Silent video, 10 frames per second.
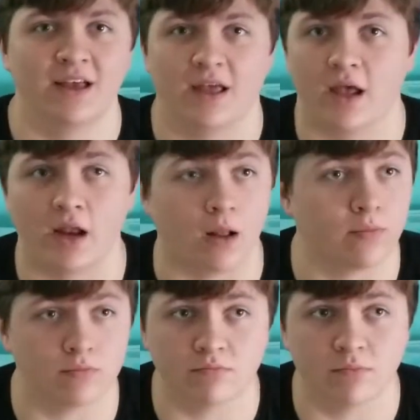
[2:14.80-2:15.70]

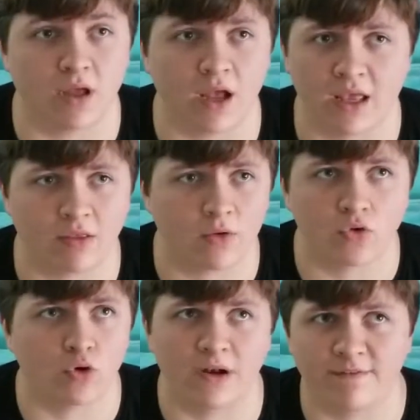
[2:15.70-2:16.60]
And I guess I was
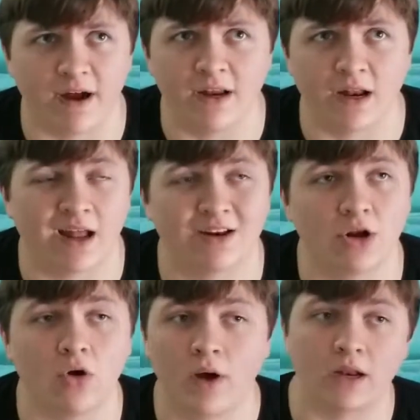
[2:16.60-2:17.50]
trying to find it and I didn't
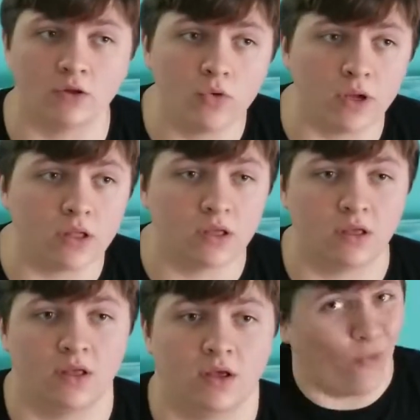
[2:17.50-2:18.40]
know how to do it.
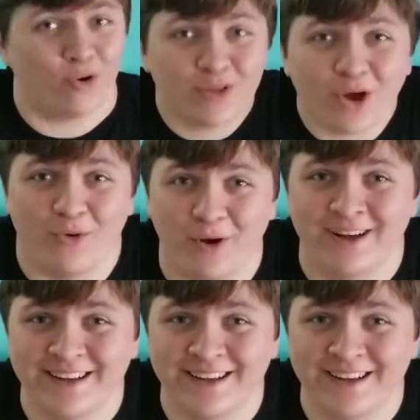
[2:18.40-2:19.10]
What do I do?